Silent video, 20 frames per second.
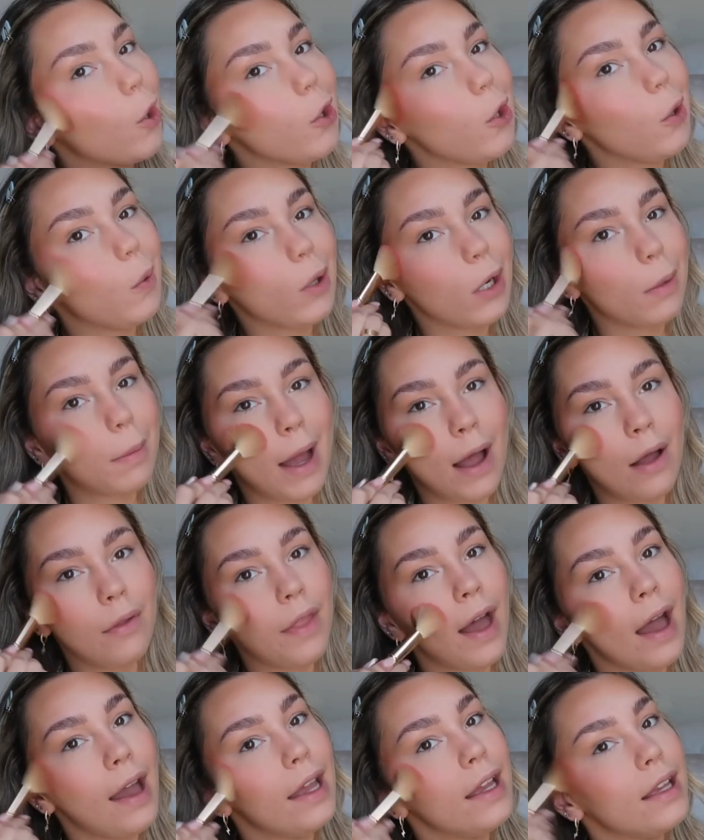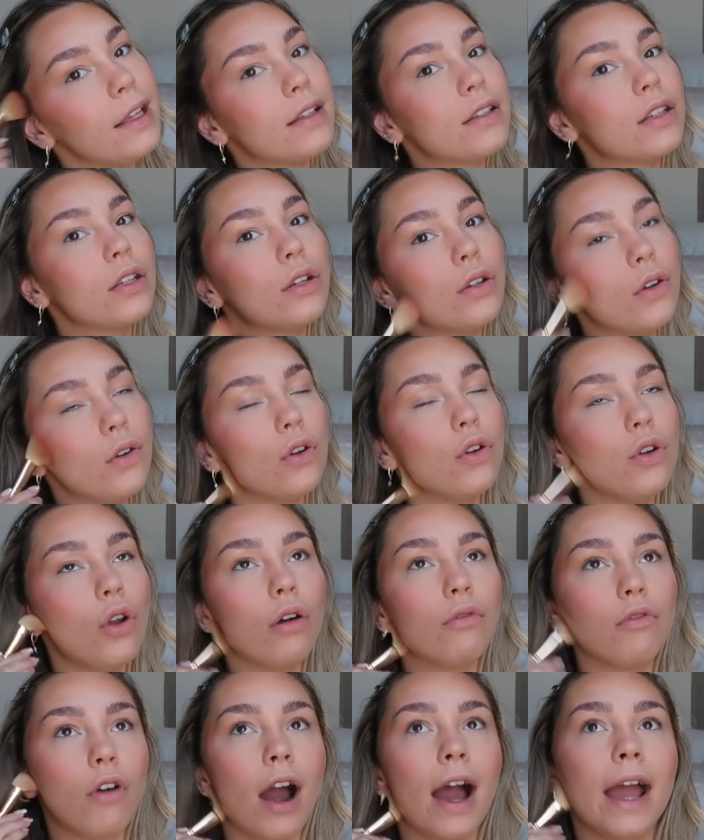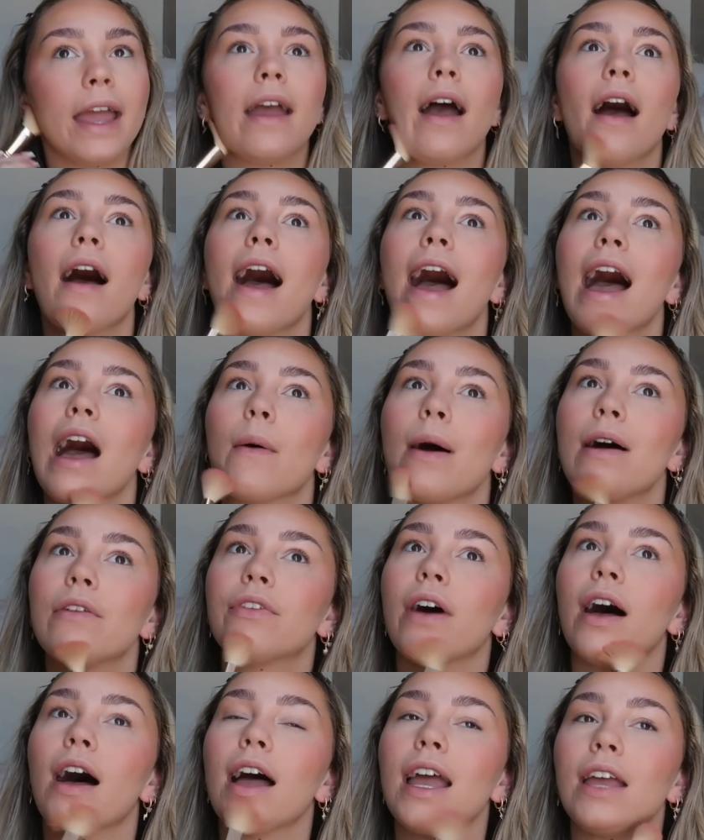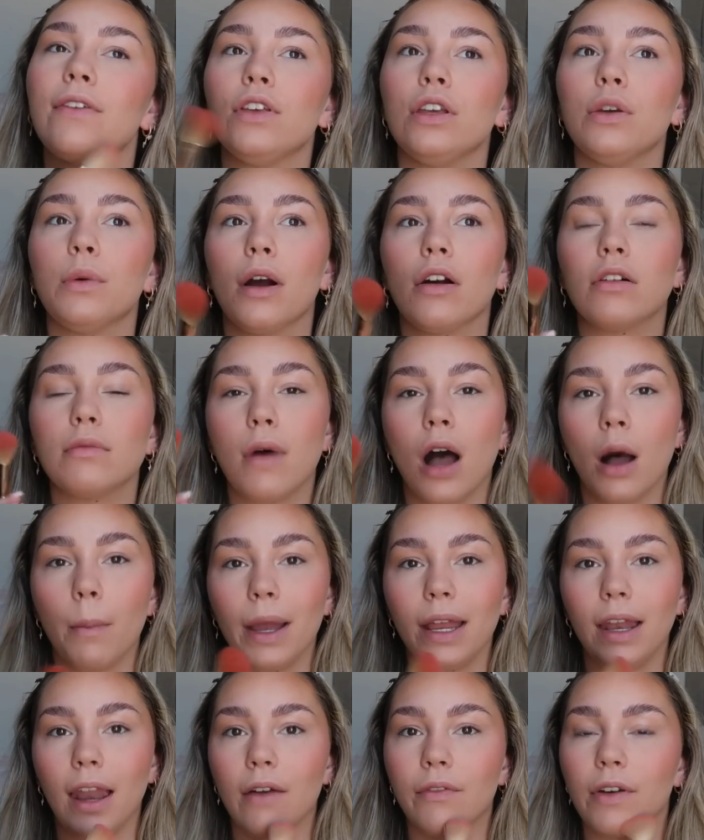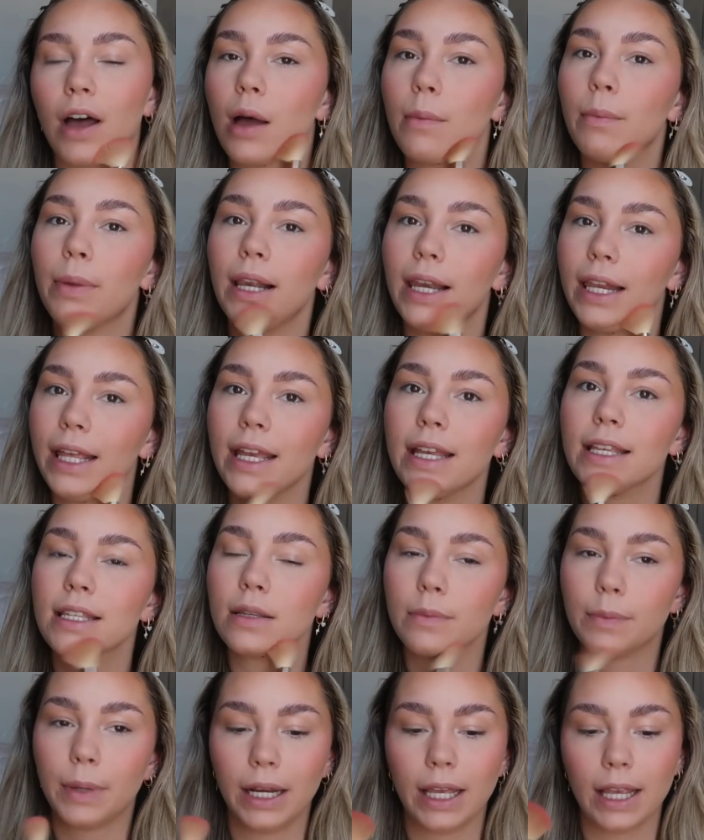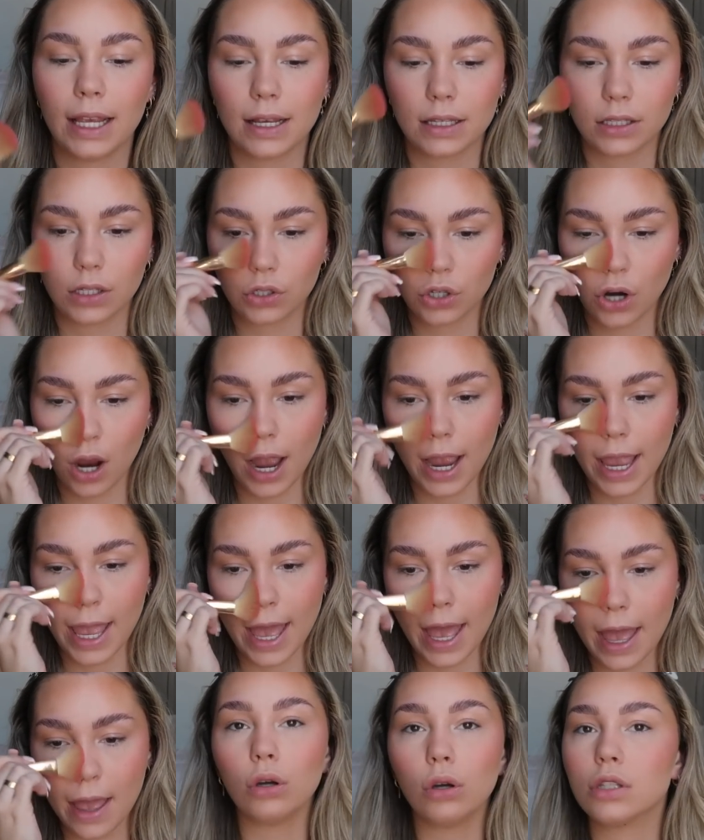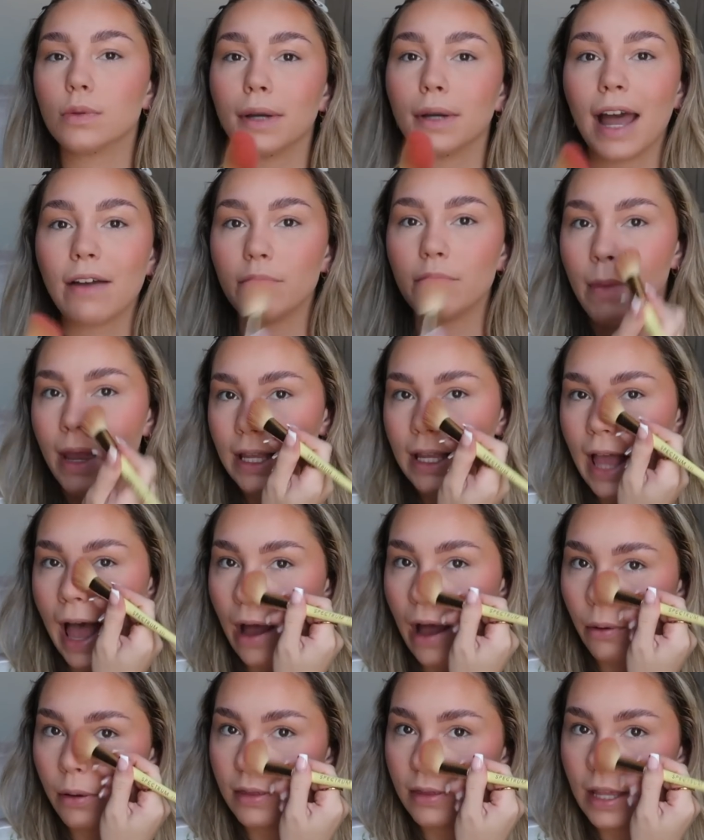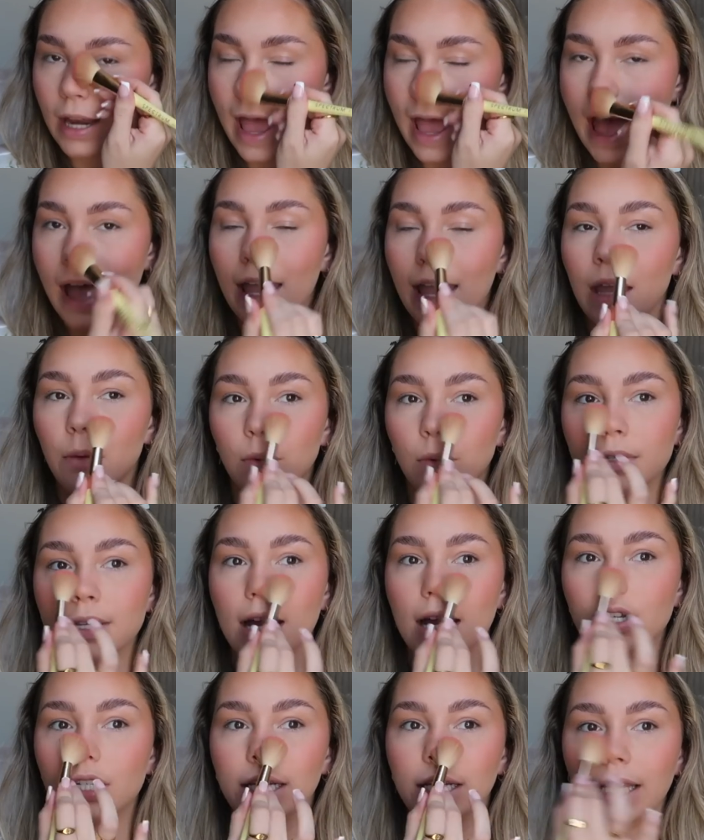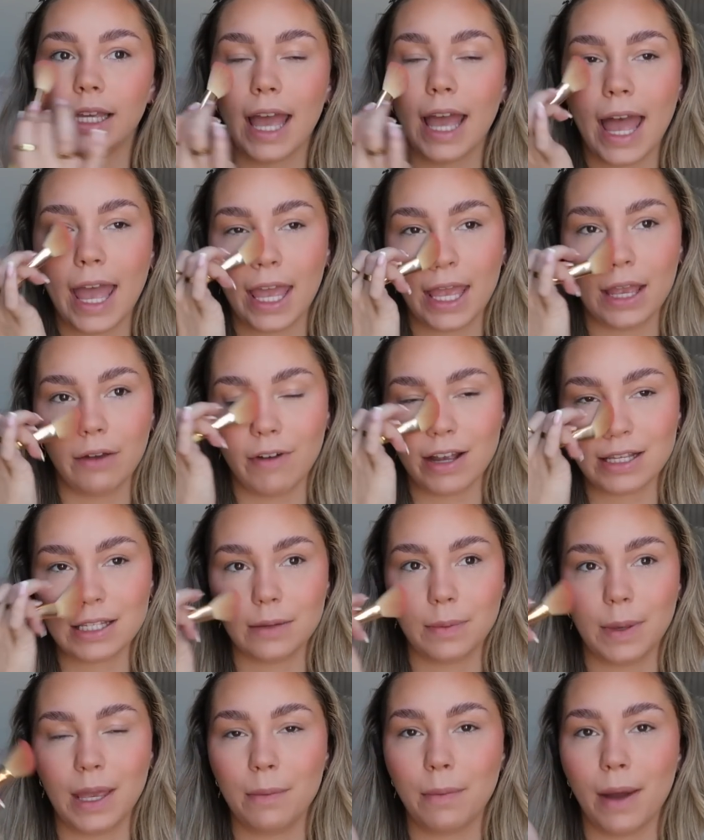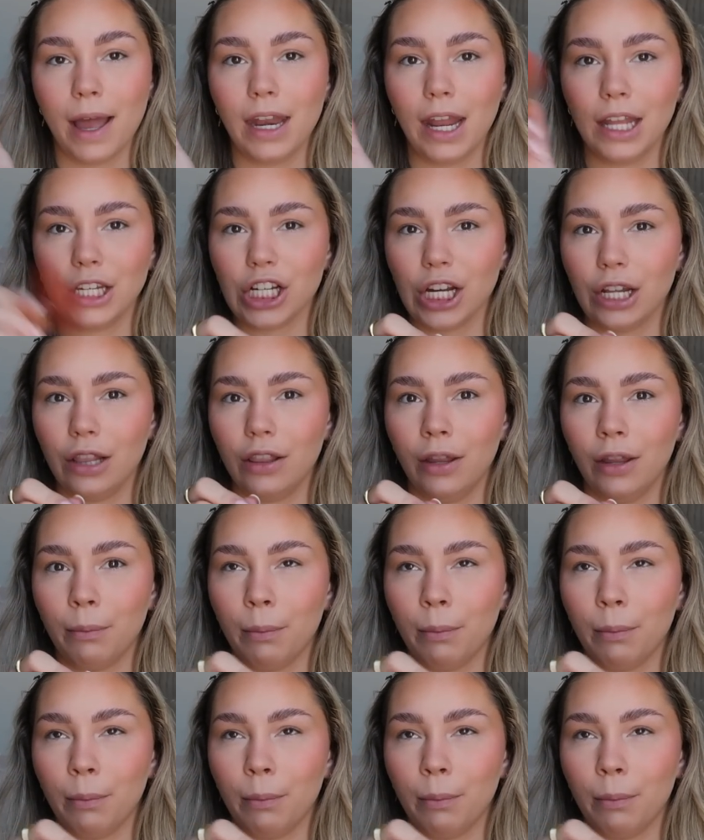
are you on about, that is not right. However, if you are a Marmite lover, please try it. Also, I haven't made that out of thin air. It was actually a recipe by Nigella